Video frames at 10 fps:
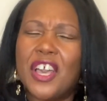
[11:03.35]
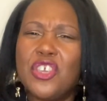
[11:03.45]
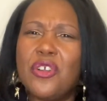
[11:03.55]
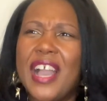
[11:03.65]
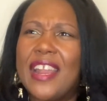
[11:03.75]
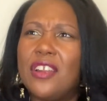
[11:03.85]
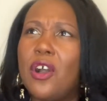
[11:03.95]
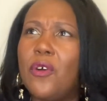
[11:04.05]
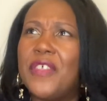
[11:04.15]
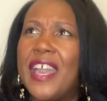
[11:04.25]
You got to
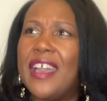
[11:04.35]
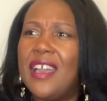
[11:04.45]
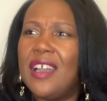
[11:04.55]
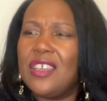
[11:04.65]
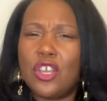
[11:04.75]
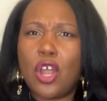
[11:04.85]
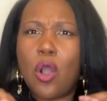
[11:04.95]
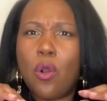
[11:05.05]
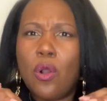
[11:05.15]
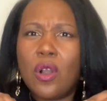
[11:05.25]
know that,
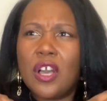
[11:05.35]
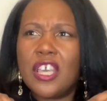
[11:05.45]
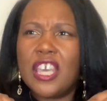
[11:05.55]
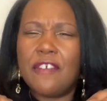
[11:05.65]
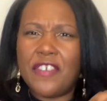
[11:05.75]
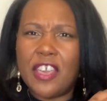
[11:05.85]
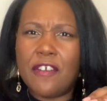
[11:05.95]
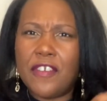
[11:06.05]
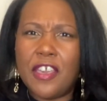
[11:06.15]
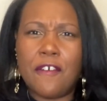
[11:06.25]

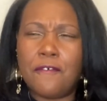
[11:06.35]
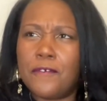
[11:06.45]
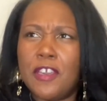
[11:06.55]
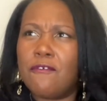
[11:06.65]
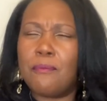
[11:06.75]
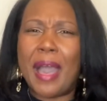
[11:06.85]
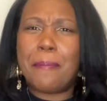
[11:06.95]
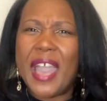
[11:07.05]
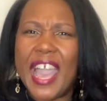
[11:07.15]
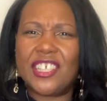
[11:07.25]
if my
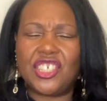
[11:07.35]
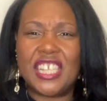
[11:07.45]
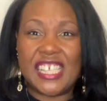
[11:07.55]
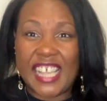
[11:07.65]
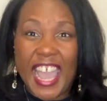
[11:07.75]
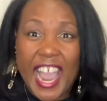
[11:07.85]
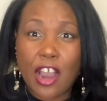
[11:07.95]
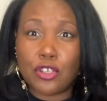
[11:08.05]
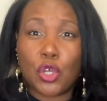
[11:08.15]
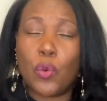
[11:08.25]
passion is
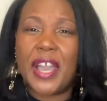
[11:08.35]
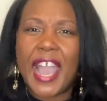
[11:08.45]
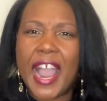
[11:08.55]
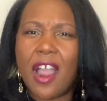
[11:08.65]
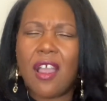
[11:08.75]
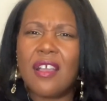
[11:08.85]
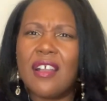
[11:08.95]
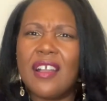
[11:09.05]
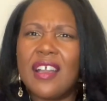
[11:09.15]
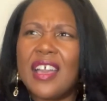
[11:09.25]
doing hair,
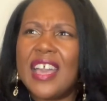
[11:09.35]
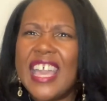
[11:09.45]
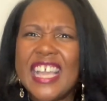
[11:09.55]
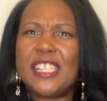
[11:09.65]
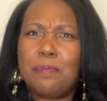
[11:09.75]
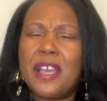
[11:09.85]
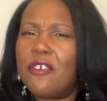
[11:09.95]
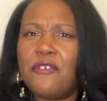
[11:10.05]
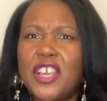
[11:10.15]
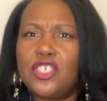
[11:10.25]
it's
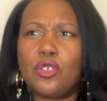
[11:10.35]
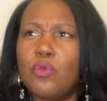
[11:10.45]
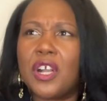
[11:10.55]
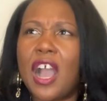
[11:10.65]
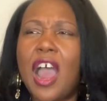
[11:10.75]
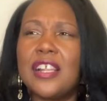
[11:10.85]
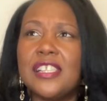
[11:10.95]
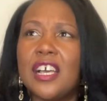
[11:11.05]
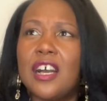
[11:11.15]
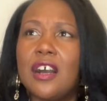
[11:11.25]
beneficial regardless
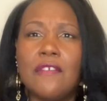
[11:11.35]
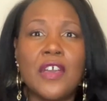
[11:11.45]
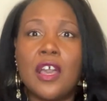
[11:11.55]
of,